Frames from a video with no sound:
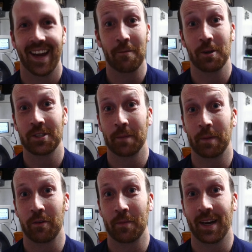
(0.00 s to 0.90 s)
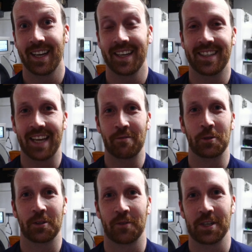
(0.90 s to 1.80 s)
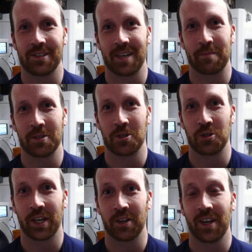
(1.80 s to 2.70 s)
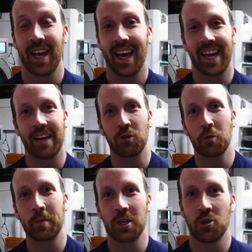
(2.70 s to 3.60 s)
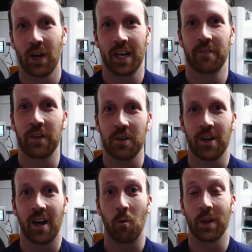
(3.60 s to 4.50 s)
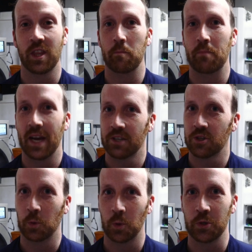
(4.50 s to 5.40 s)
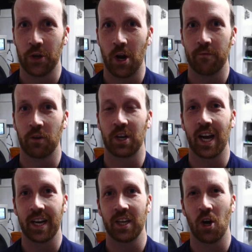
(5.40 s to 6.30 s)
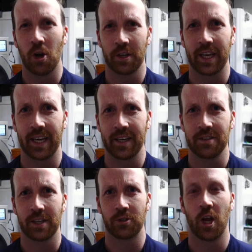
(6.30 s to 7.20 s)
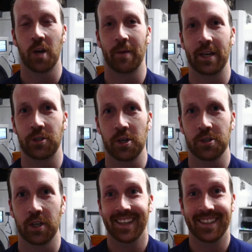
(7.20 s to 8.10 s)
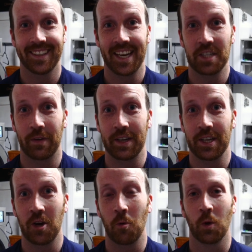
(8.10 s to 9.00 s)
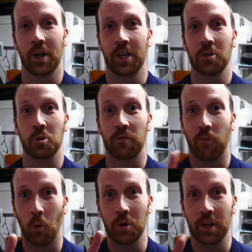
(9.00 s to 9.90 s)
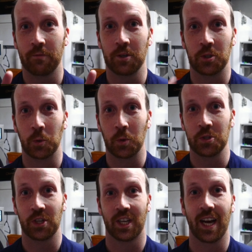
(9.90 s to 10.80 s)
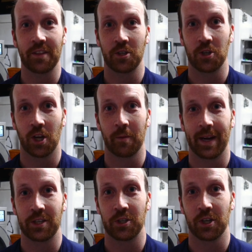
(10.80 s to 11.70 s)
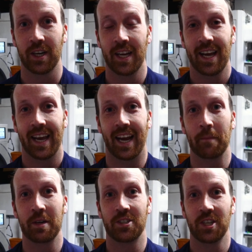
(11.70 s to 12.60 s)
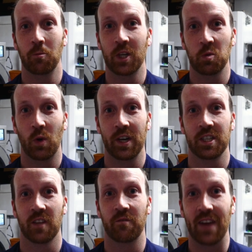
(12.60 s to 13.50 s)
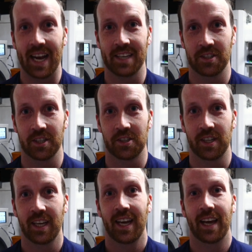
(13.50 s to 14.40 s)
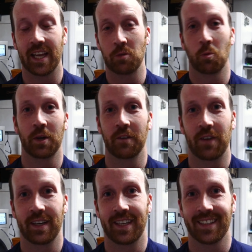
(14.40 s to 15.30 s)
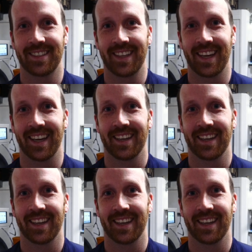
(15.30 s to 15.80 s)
Hey, what's up, everybody? David with the Freeze Dry Business Channel. Hey, have you been trying to figure out what the best tools are for cutting hard candies like Jolly Ranchers? In today's video, we're gonna use four different tools to cut the Jolly Rancher, and I'm gonna see which one is the fastest, and that's what we're gonna find out today.